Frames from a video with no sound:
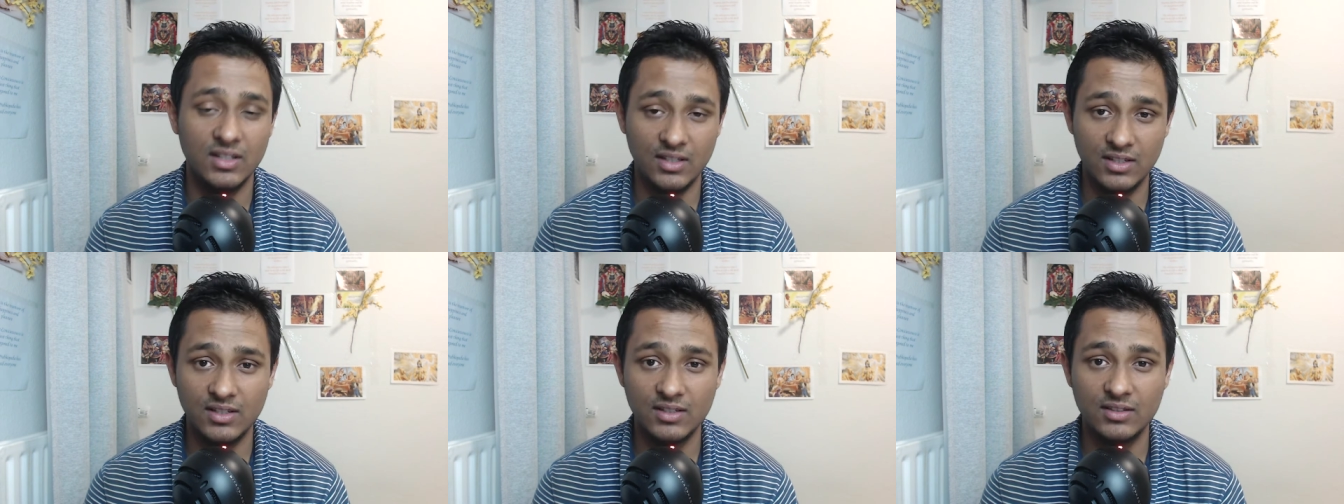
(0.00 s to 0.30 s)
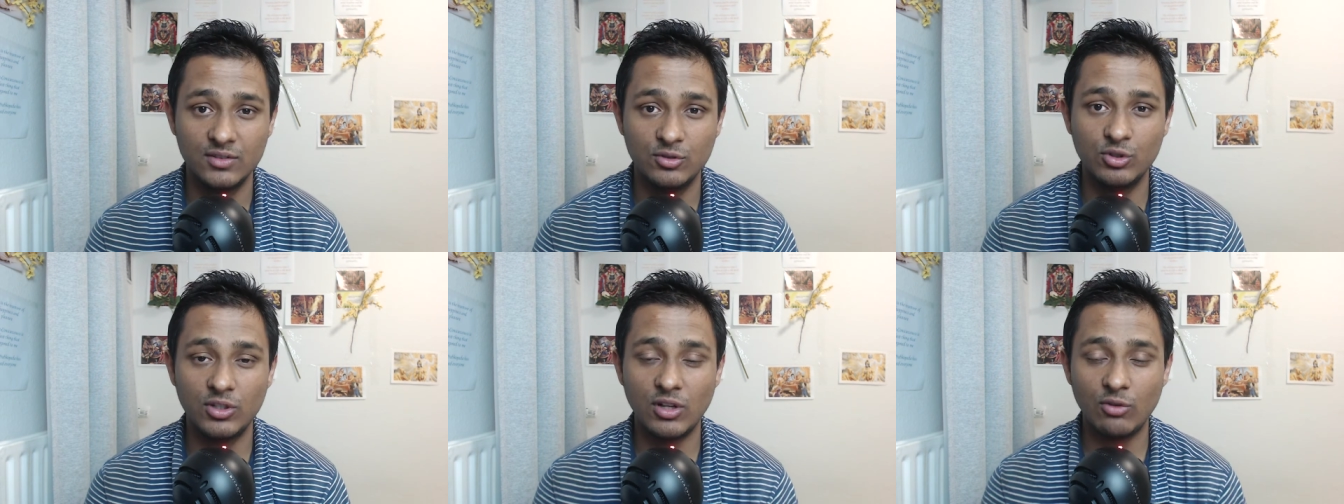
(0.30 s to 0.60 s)

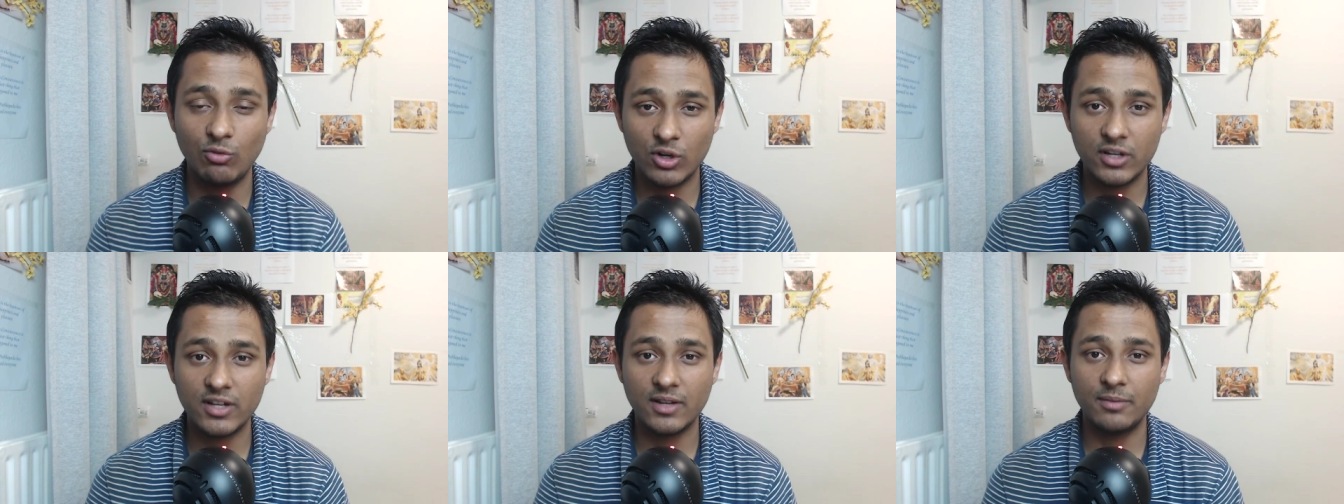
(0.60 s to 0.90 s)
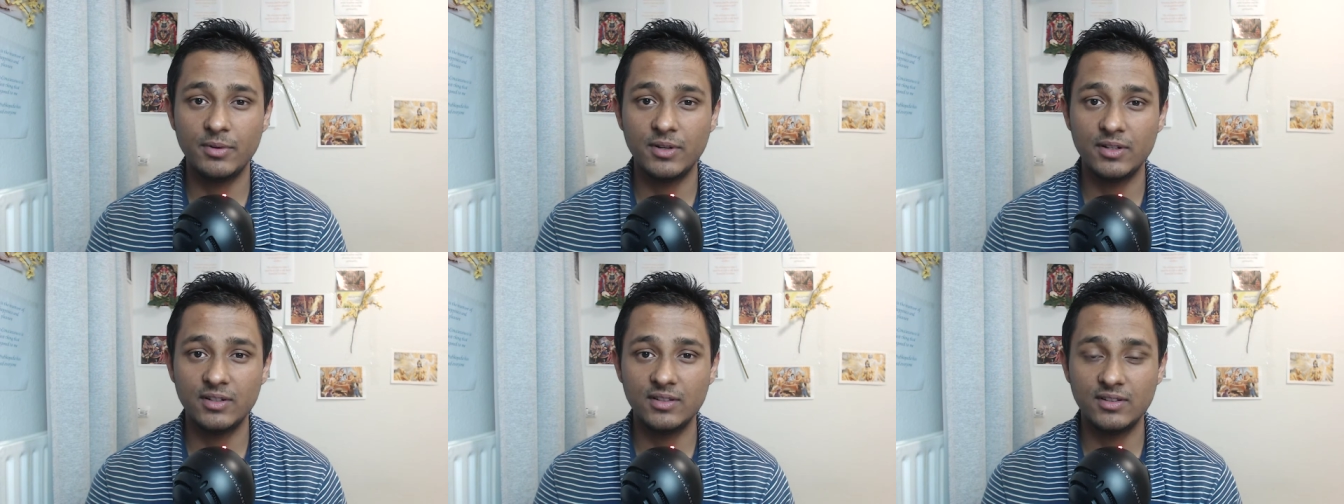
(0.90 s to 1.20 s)
so now what
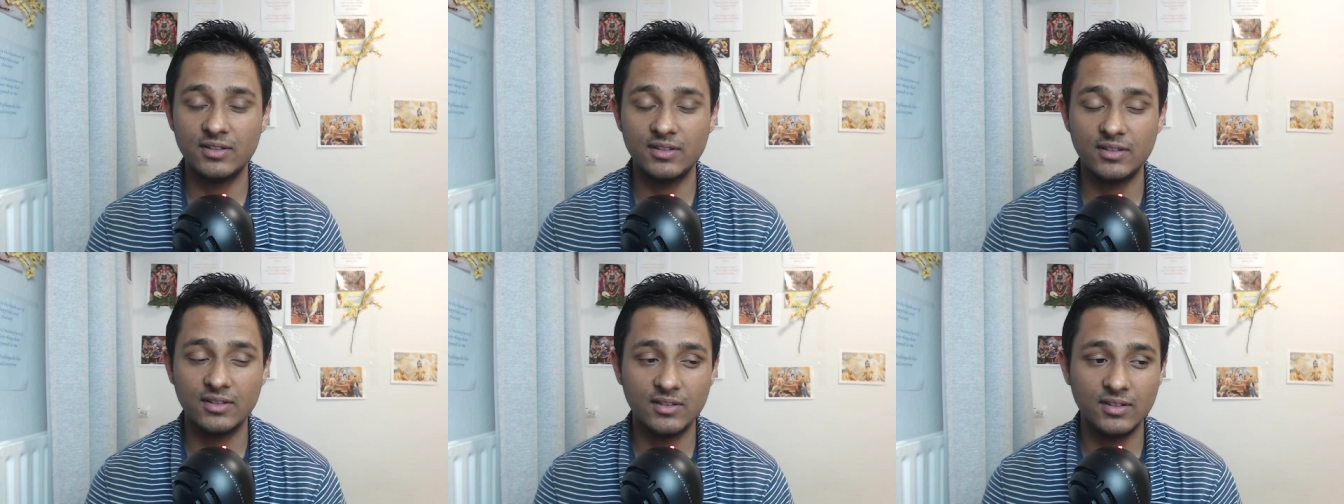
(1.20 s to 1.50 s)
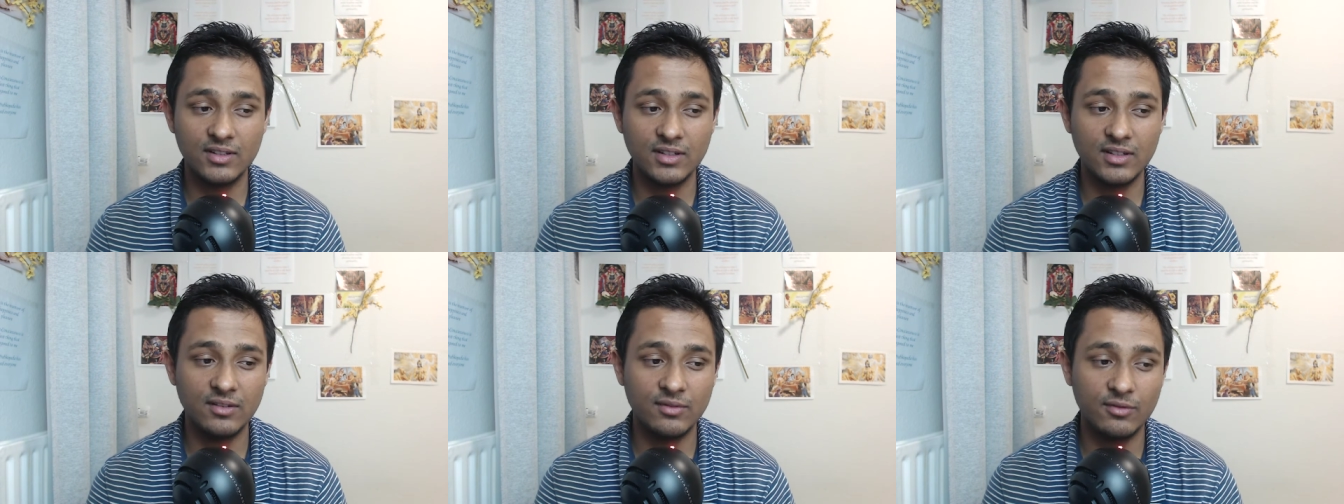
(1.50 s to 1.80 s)
happened is
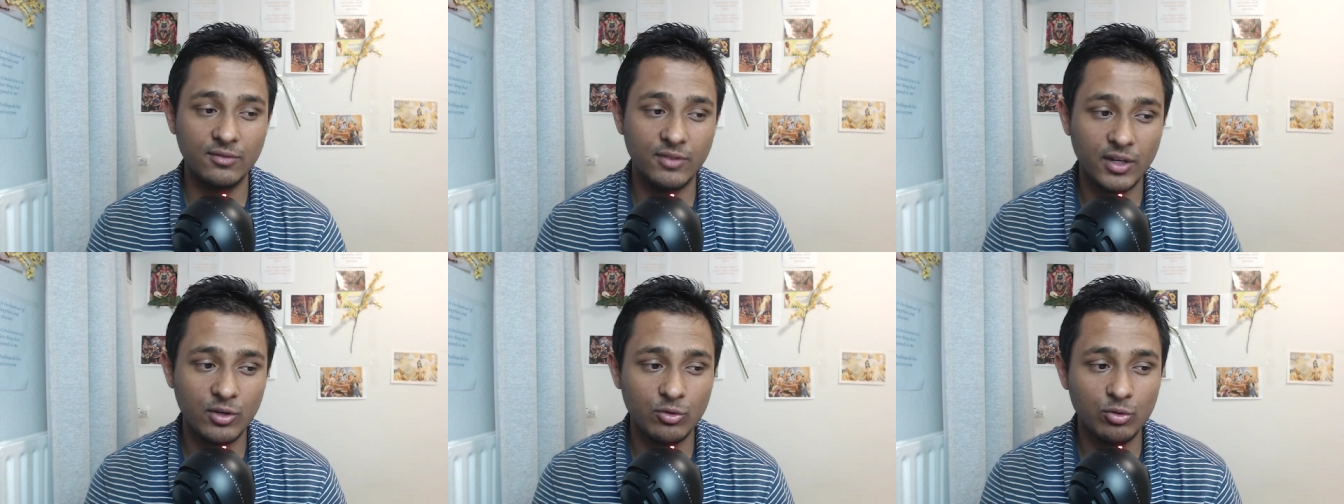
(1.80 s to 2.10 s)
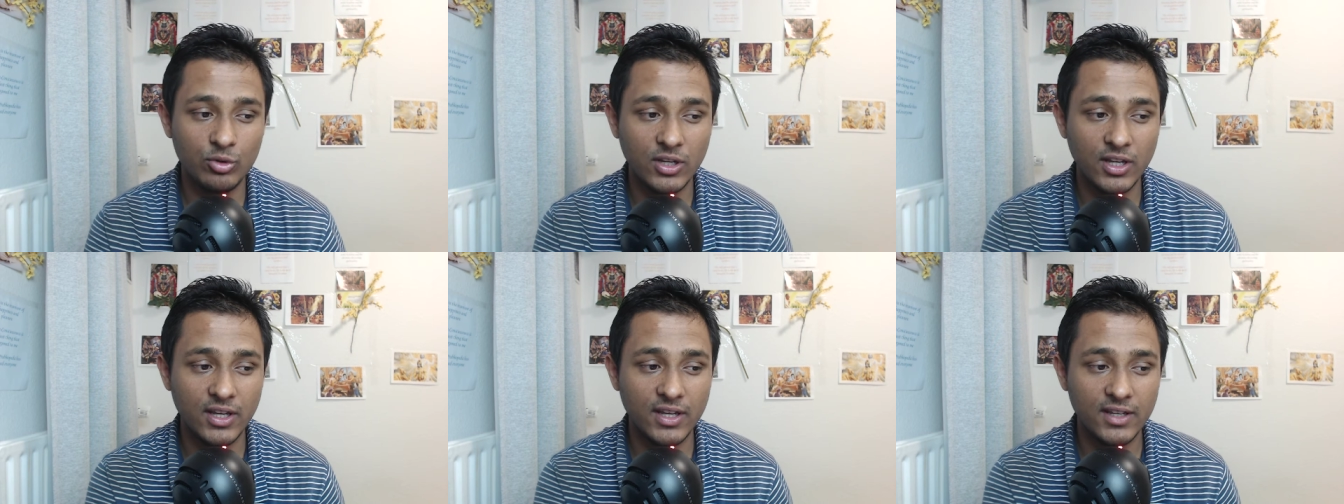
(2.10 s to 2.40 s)
the
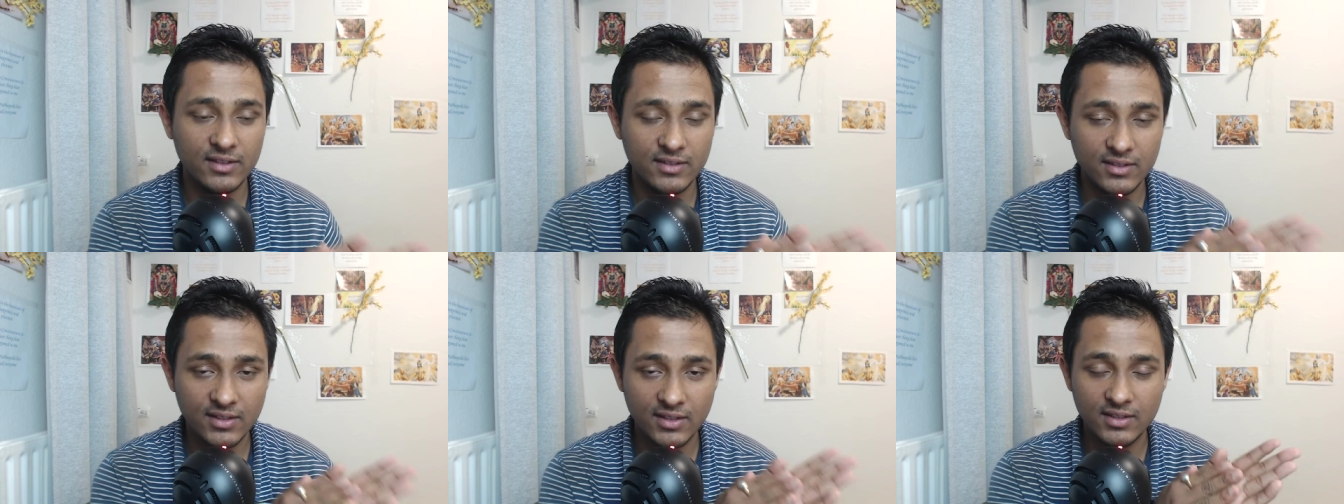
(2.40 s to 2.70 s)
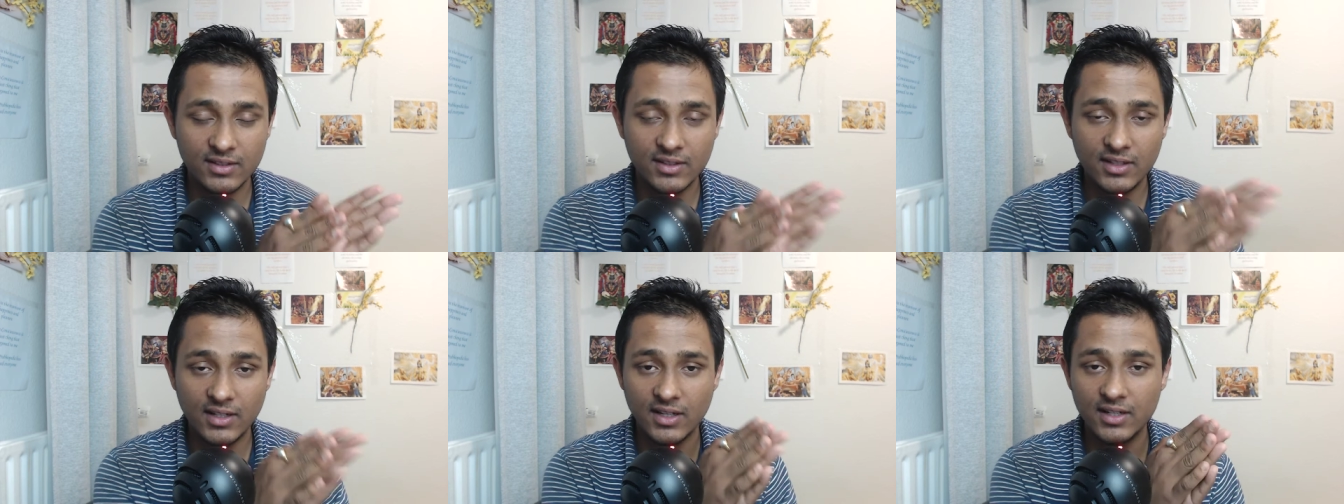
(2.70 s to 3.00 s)
Vaikuntha has the
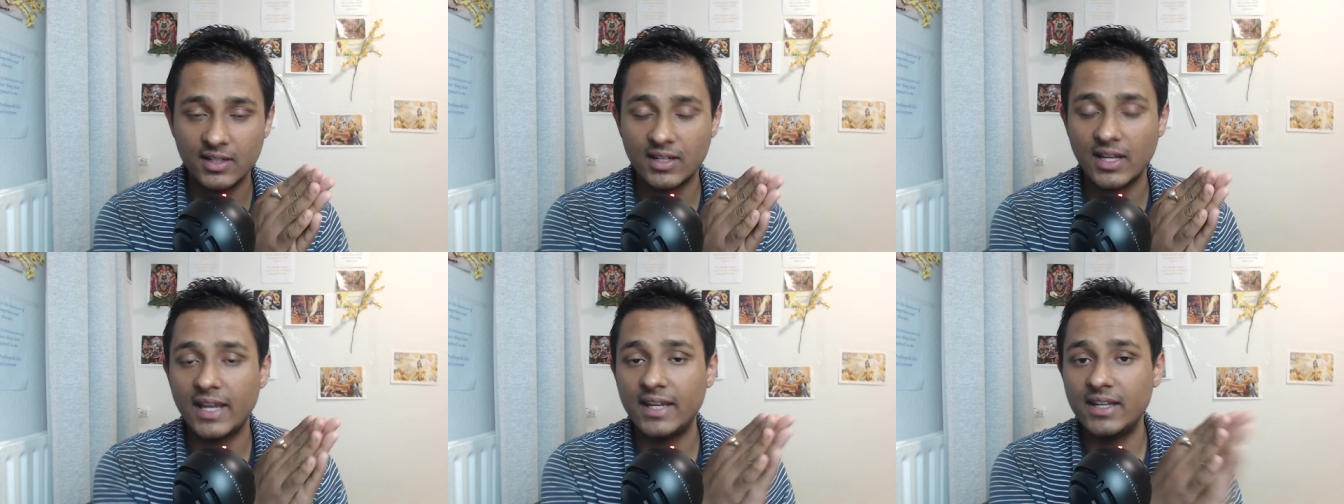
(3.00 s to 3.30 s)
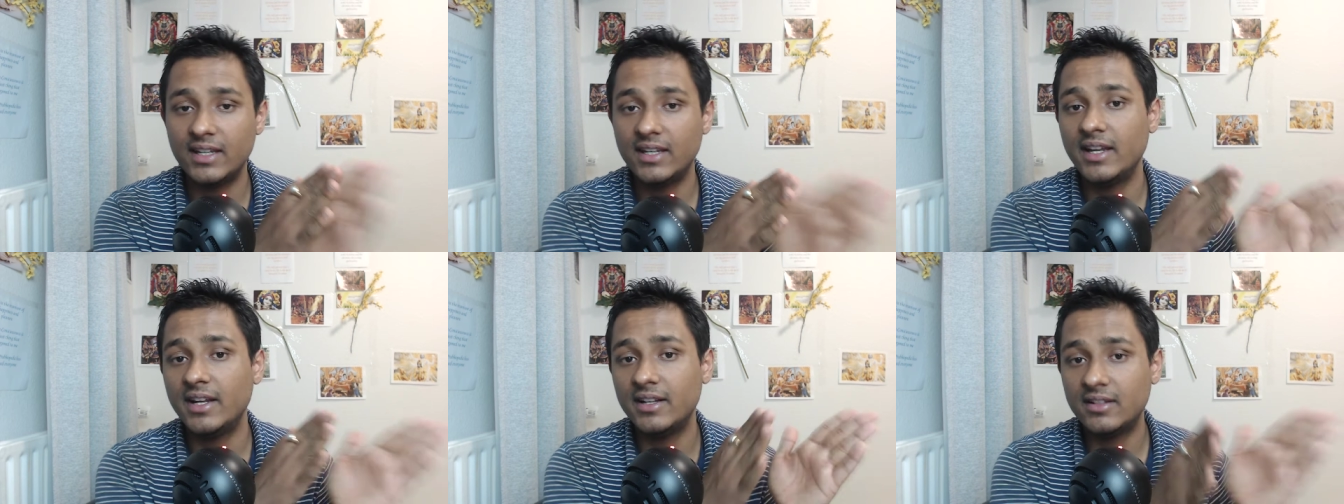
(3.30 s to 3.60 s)
there are nine
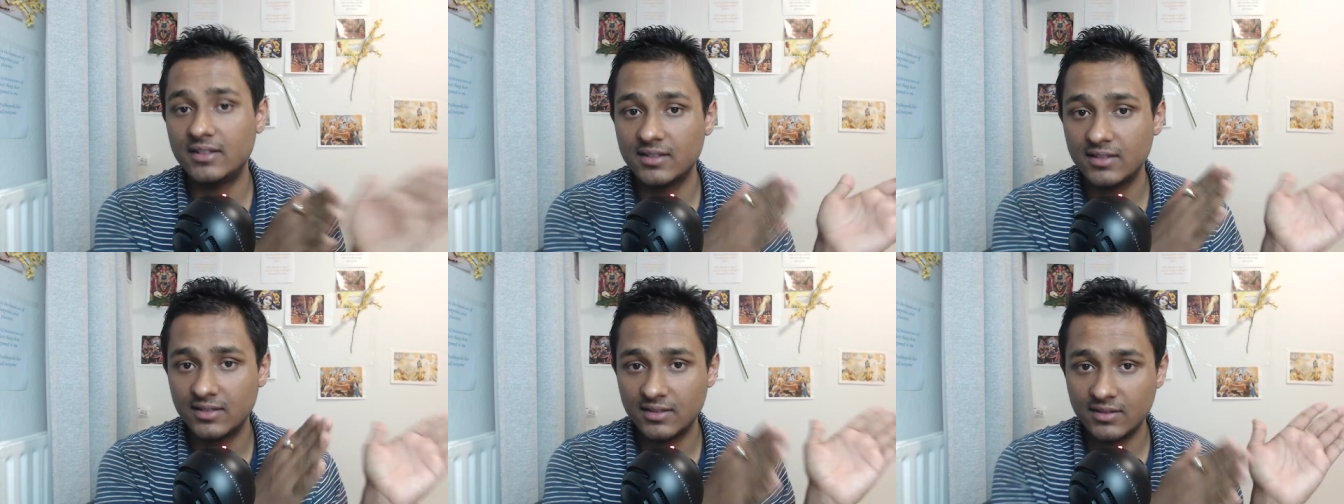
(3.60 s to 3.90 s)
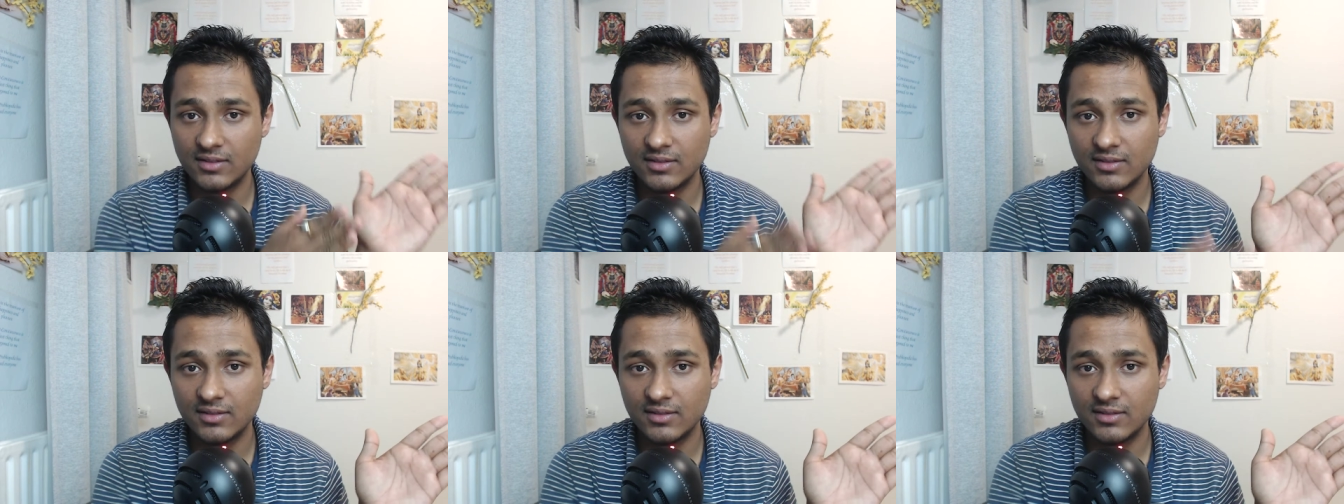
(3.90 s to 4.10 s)
gates.